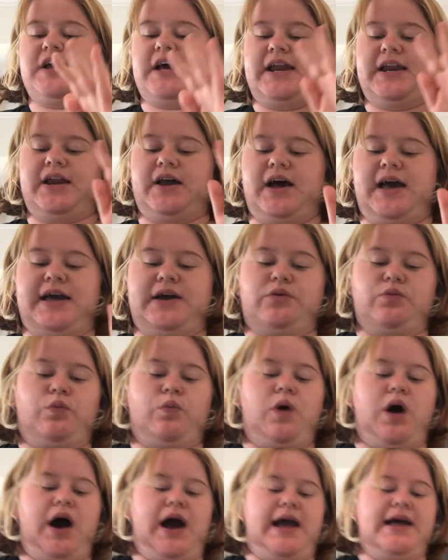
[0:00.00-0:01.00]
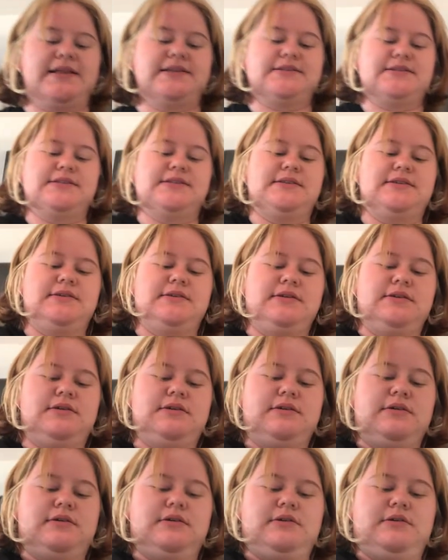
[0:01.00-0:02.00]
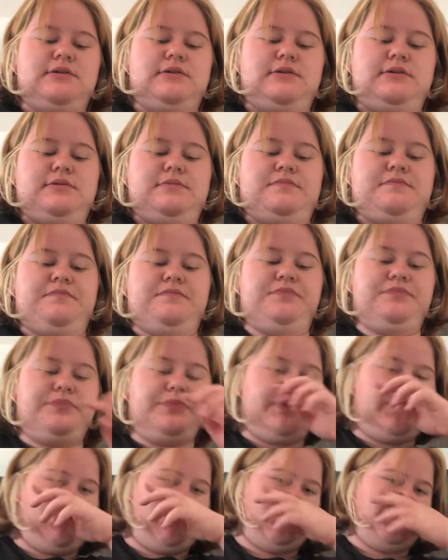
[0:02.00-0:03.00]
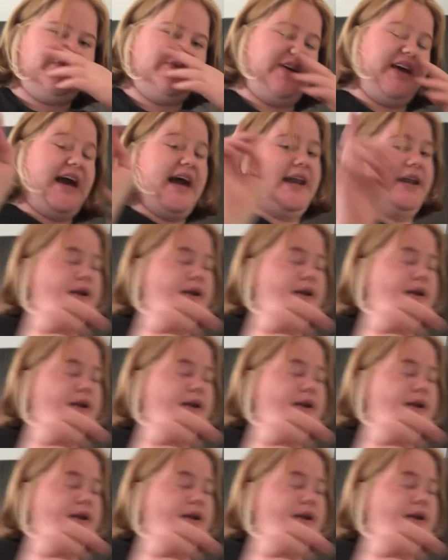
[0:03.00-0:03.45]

added our egg whites, which we'll add